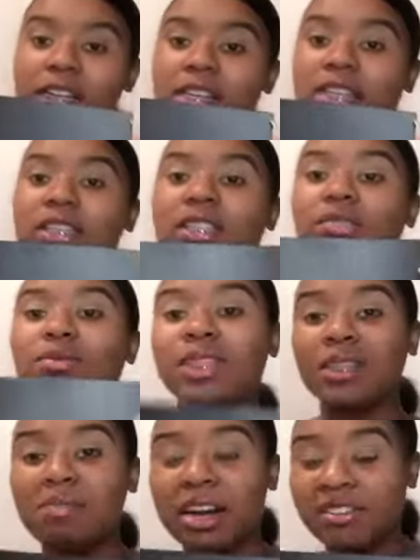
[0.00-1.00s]
Now, this is
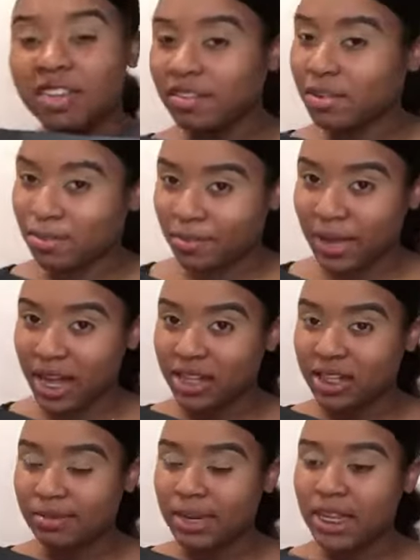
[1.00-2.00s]
one of my favorite
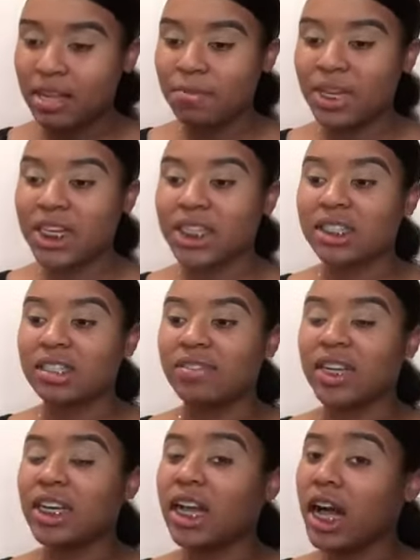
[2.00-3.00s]
palettes by them because it's
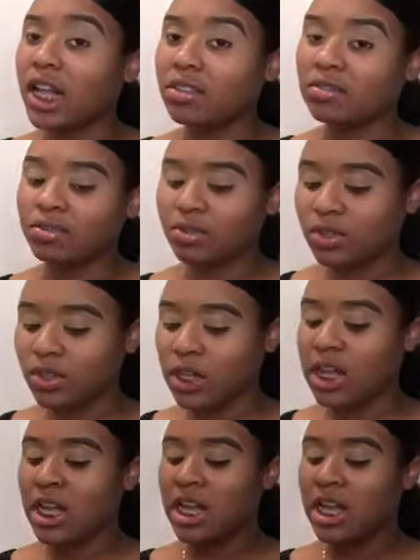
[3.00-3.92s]
very colorful.